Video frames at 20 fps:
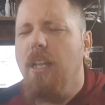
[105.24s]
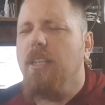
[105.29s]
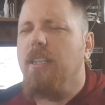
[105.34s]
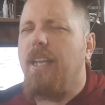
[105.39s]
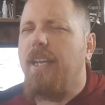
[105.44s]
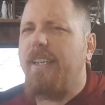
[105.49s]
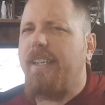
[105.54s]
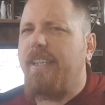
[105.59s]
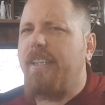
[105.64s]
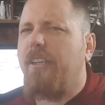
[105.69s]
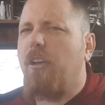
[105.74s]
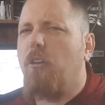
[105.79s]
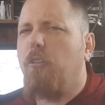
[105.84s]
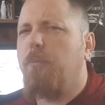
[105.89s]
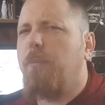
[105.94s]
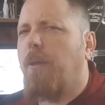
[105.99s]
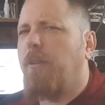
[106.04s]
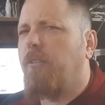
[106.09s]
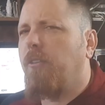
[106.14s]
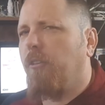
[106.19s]
Like in
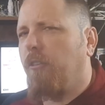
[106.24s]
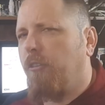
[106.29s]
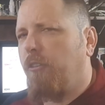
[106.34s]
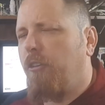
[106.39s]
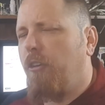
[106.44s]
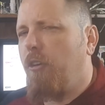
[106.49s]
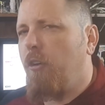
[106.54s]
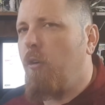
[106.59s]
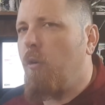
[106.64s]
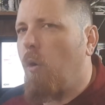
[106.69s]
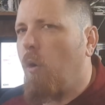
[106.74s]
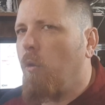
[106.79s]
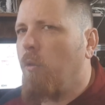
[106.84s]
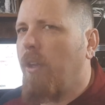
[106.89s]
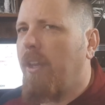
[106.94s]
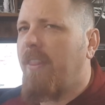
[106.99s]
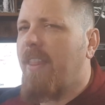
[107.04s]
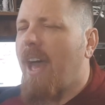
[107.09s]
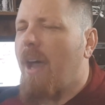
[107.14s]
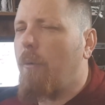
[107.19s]
Ghostbusters 2,
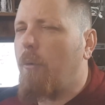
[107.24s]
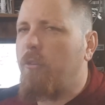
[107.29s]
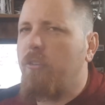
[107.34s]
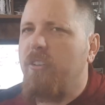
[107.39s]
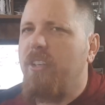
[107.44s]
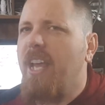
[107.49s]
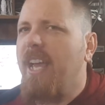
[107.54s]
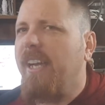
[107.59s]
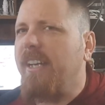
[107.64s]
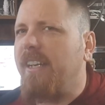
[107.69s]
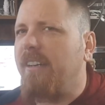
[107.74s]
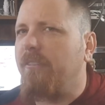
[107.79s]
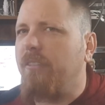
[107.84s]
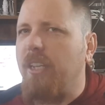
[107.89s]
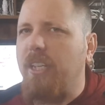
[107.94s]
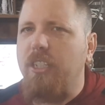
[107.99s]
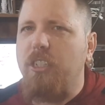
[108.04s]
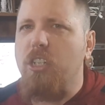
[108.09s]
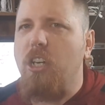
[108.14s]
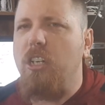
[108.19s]
only that was
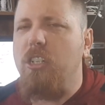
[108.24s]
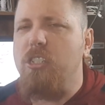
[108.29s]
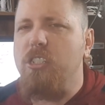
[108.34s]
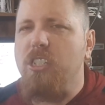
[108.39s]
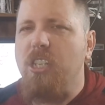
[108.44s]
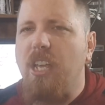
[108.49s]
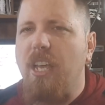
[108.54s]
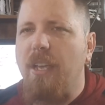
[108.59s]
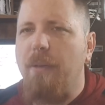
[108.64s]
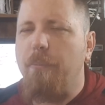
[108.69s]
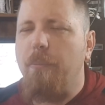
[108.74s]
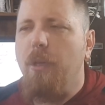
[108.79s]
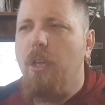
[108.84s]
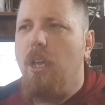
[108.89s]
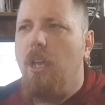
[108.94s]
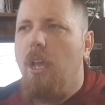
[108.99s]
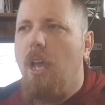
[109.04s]
negatively charged slime.